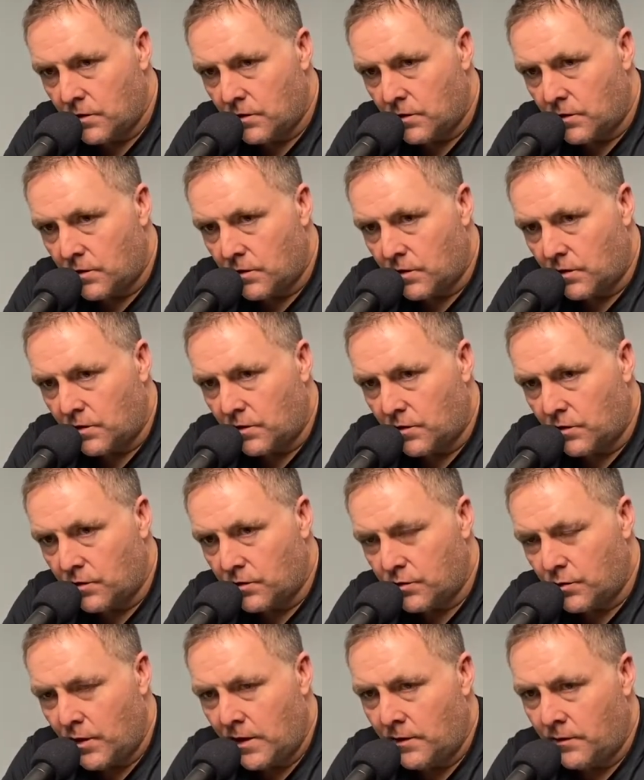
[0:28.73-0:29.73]
the tools.
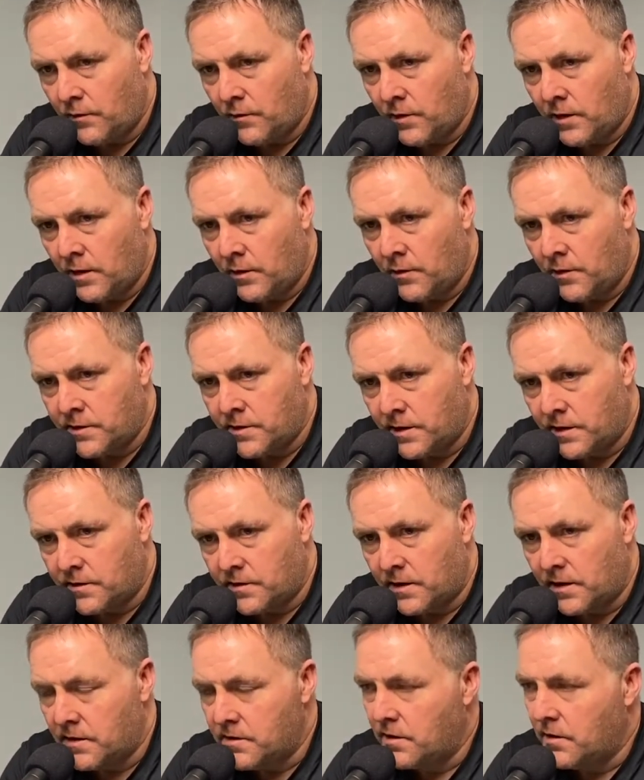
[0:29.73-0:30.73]
Well, how do I say this?
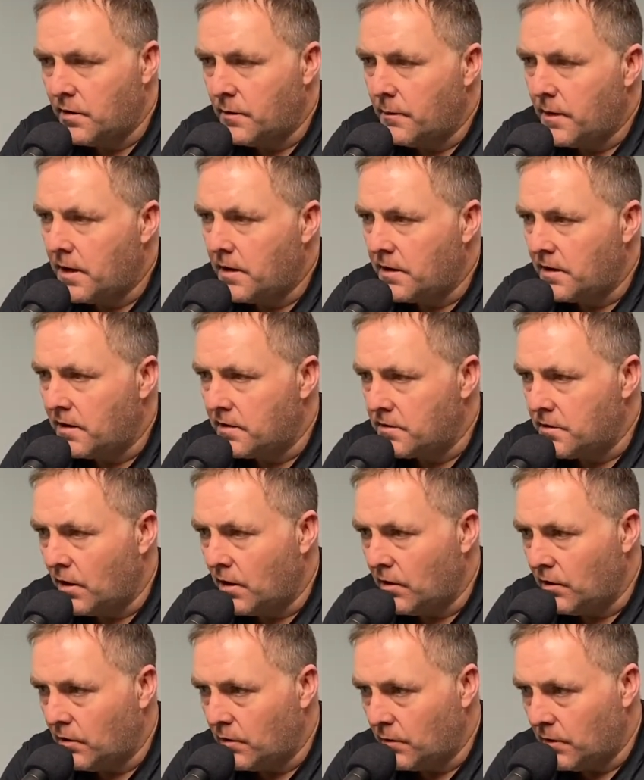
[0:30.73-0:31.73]
It's going to make things
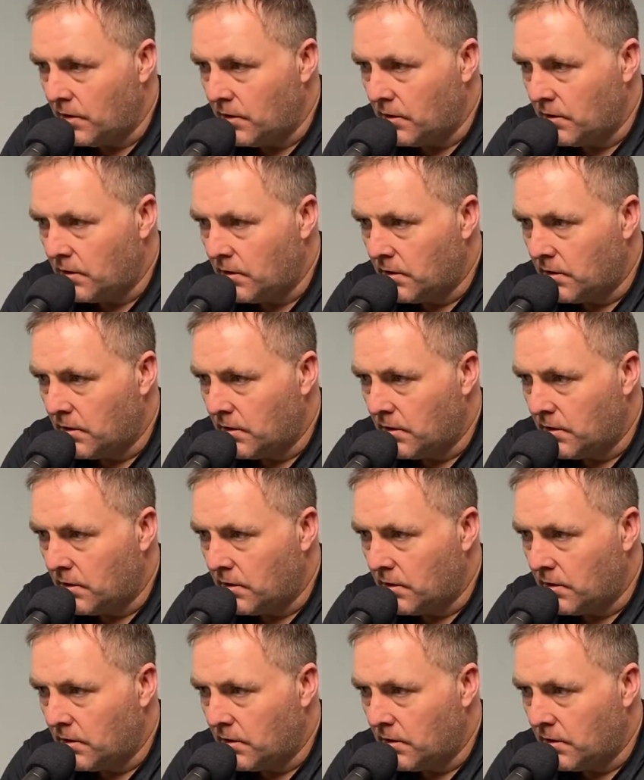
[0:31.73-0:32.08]
tolerable.